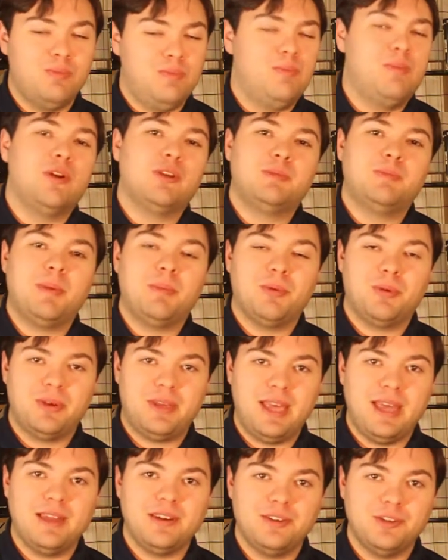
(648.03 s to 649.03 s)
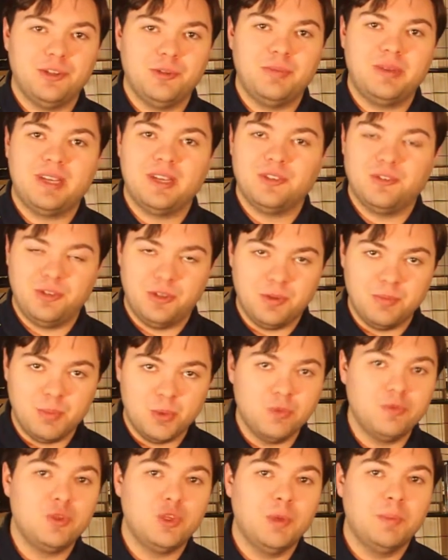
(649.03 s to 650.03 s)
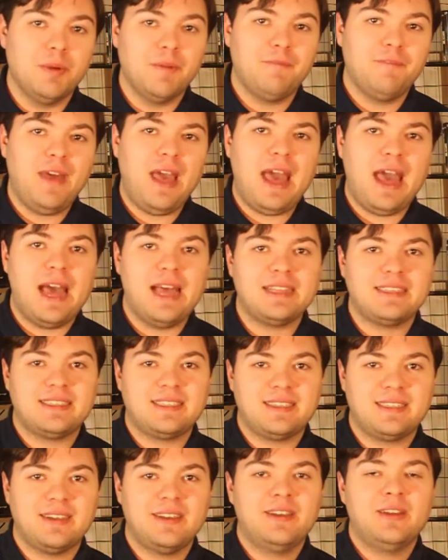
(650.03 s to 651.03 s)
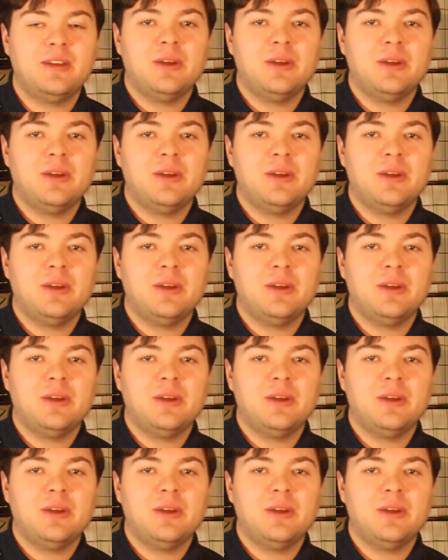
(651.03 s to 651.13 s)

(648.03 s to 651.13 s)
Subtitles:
most people can't do because you can move super fast.